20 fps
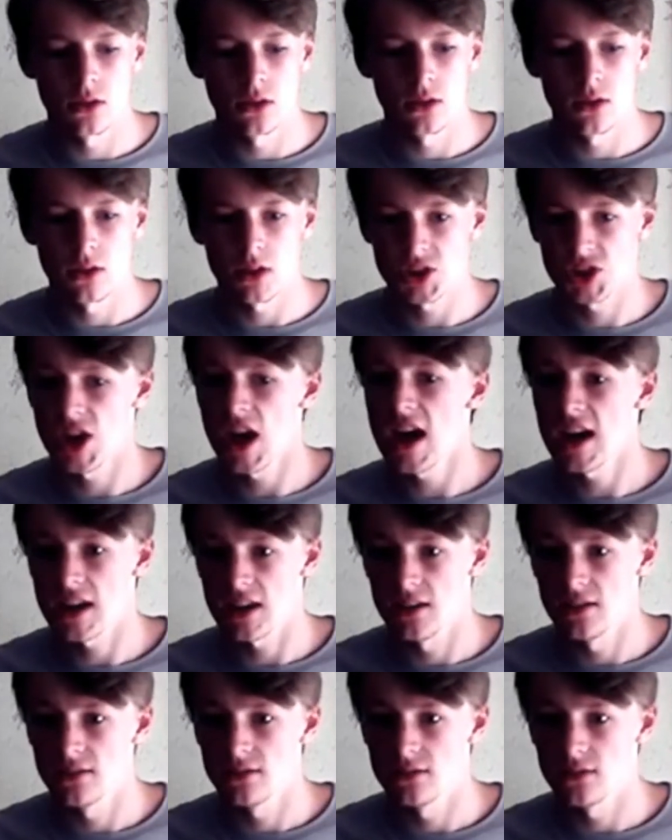
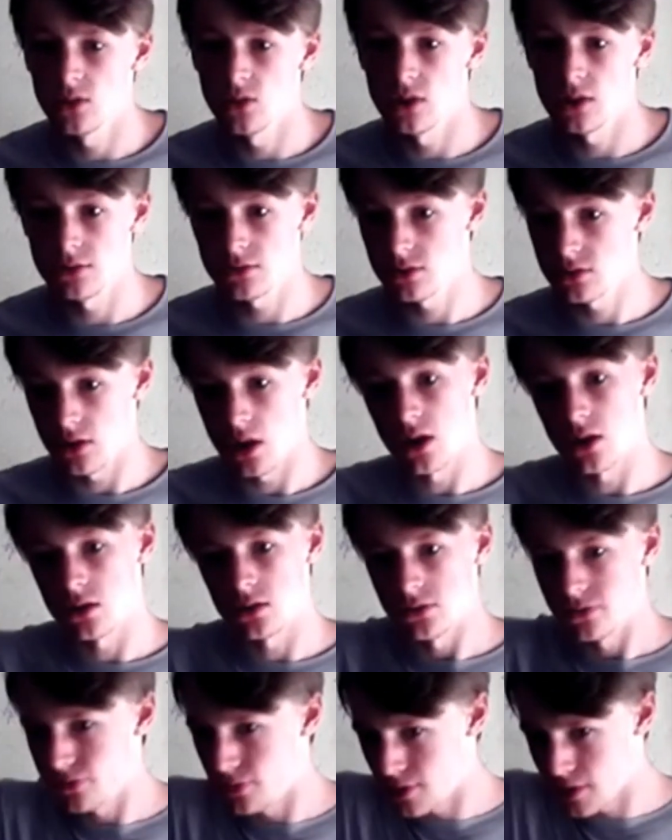snack. Or
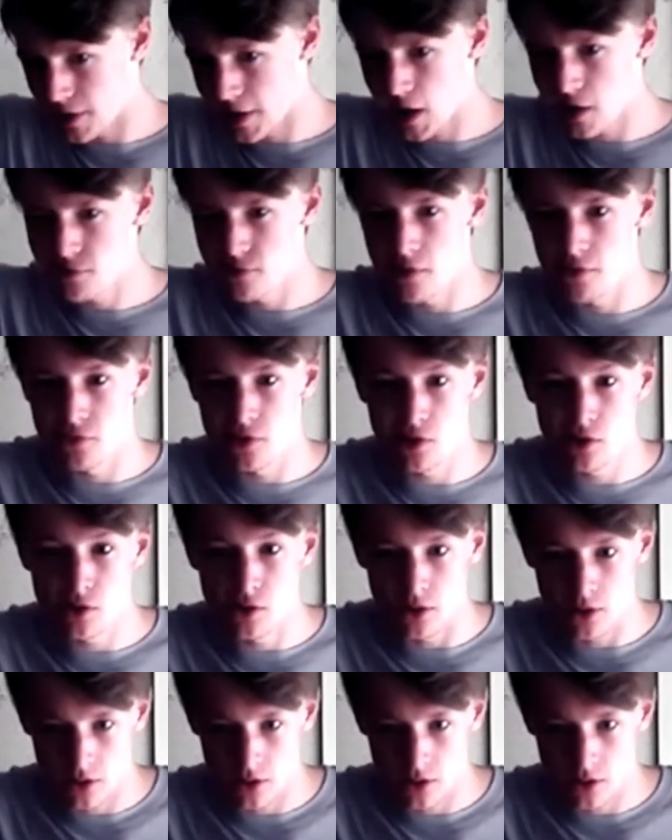for a King review.